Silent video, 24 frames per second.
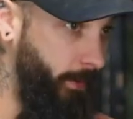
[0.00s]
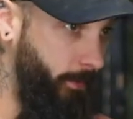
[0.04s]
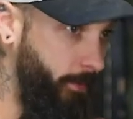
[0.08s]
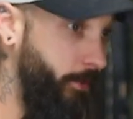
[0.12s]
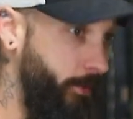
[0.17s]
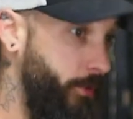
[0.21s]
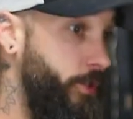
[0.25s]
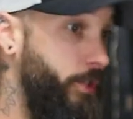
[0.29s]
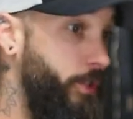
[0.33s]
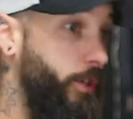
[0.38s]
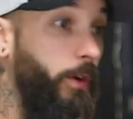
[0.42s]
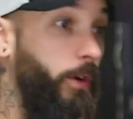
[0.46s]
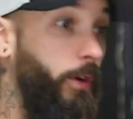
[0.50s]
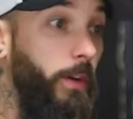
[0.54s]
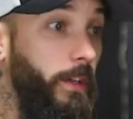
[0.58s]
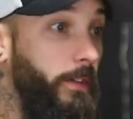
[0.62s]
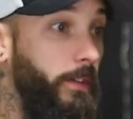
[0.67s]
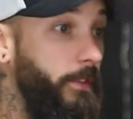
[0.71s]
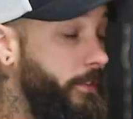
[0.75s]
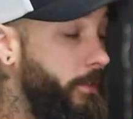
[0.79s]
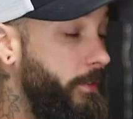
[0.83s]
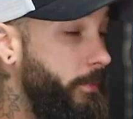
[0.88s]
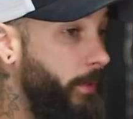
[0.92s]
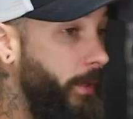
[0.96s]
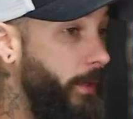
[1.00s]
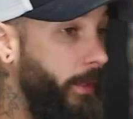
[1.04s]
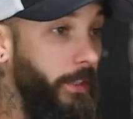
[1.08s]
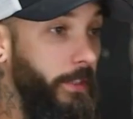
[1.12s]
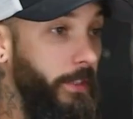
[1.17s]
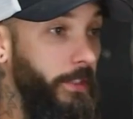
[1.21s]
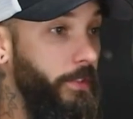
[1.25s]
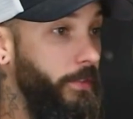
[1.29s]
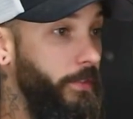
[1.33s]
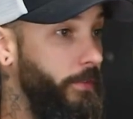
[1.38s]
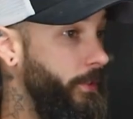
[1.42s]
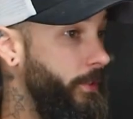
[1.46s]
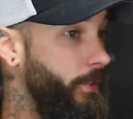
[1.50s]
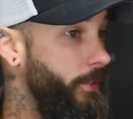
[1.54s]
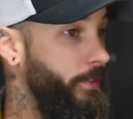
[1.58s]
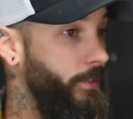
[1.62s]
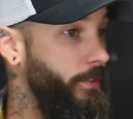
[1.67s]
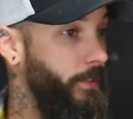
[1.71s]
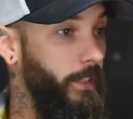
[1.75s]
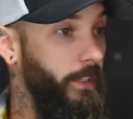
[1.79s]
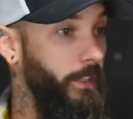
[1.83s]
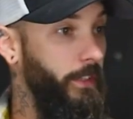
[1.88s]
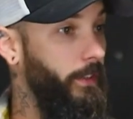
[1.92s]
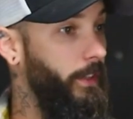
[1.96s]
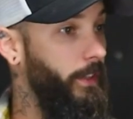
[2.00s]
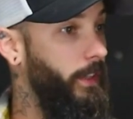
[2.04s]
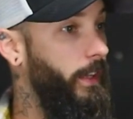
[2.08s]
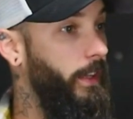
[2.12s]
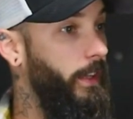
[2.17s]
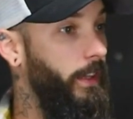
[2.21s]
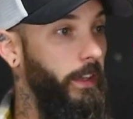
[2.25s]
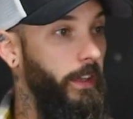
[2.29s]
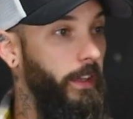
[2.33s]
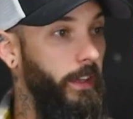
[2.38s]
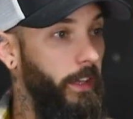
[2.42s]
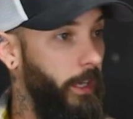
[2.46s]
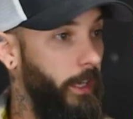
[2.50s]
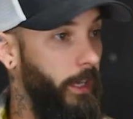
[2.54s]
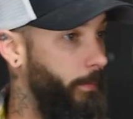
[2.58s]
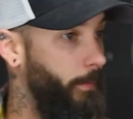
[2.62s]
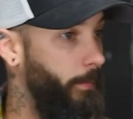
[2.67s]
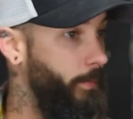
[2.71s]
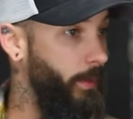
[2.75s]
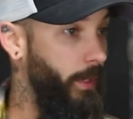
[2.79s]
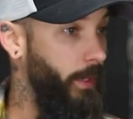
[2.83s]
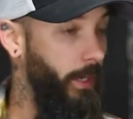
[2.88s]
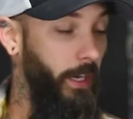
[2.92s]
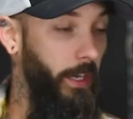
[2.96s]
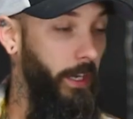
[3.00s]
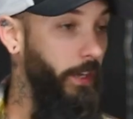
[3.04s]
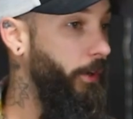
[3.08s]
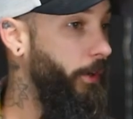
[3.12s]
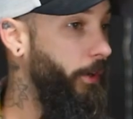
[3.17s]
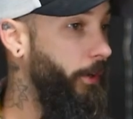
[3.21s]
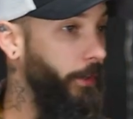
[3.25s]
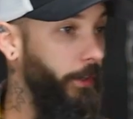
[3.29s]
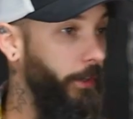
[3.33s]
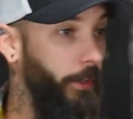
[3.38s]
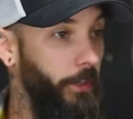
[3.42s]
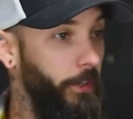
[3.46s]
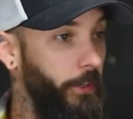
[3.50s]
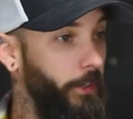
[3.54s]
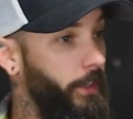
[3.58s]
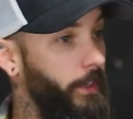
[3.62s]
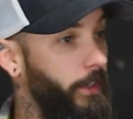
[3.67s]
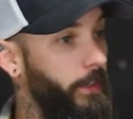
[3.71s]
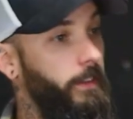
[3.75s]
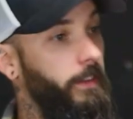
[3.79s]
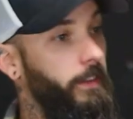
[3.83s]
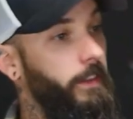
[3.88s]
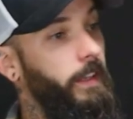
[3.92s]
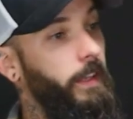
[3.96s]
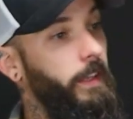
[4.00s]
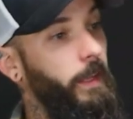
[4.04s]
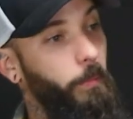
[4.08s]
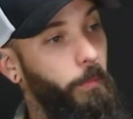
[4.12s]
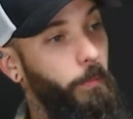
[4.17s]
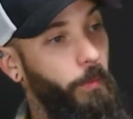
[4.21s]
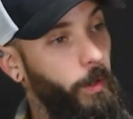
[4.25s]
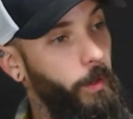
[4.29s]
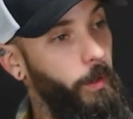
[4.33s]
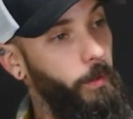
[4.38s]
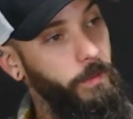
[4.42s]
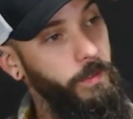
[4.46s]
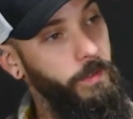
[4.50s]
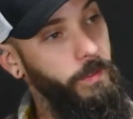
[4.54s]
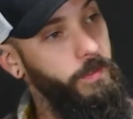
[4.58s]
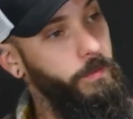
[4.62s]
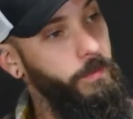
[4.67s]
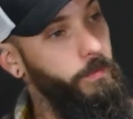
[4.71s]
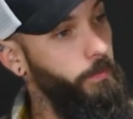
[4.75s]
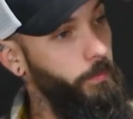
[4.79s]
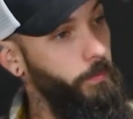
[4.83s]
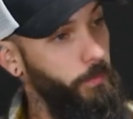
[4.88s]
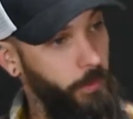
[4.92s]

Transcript: after the show. I'll give you some money just for using it. Not gonna hurt it or anything. I promise.